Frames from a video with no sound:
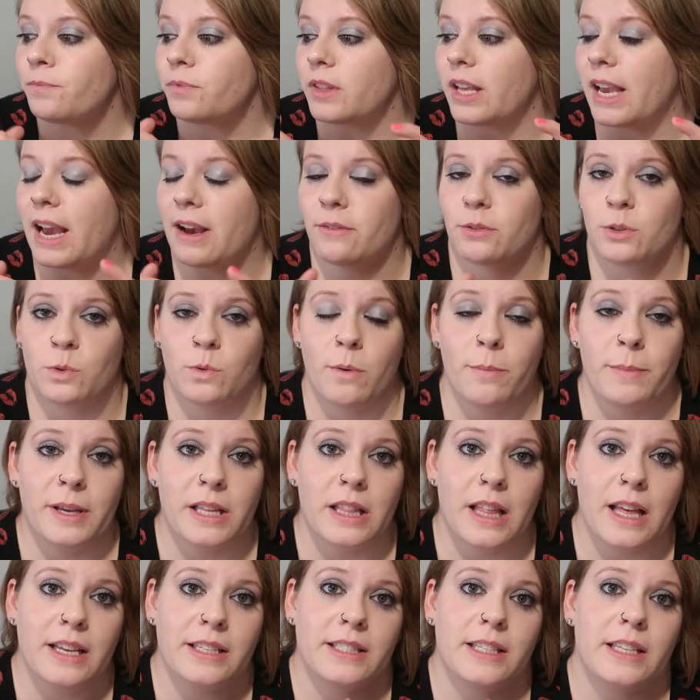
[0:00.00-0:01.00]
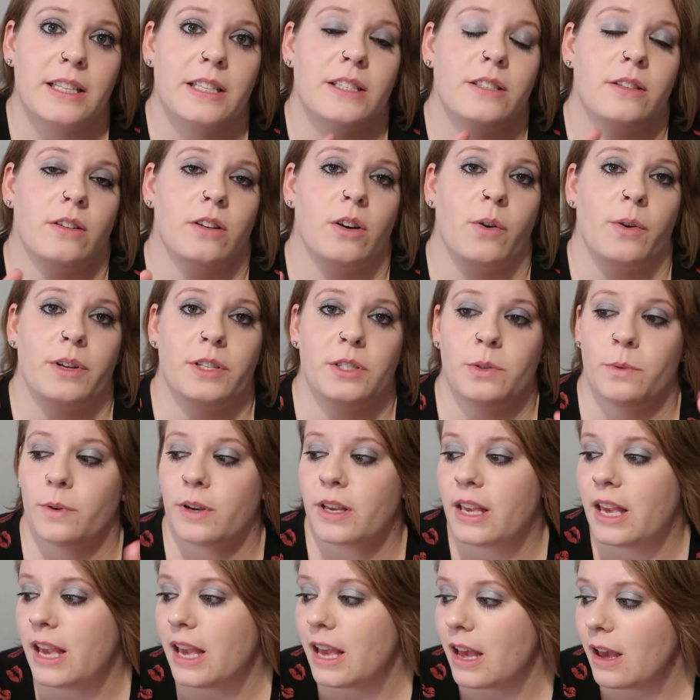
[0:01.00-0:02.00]
they have swimming lessons, they're going to
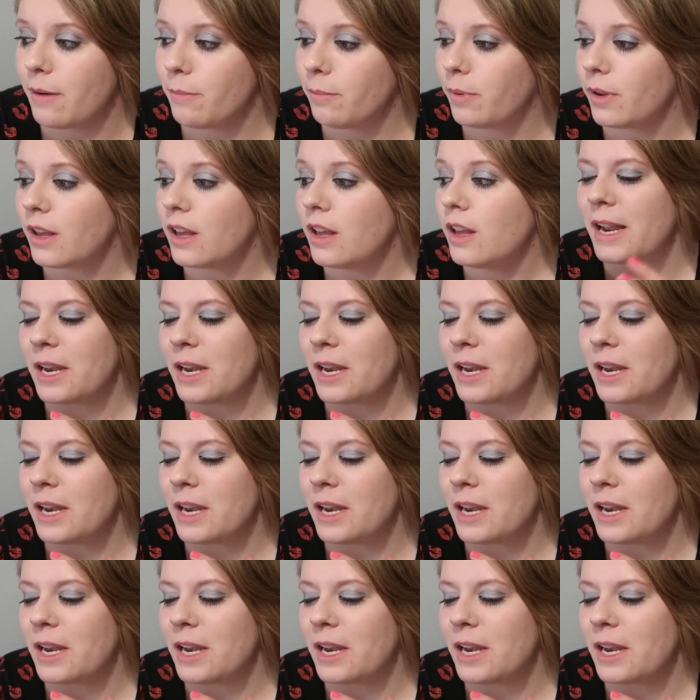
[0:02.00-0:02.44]
a camp.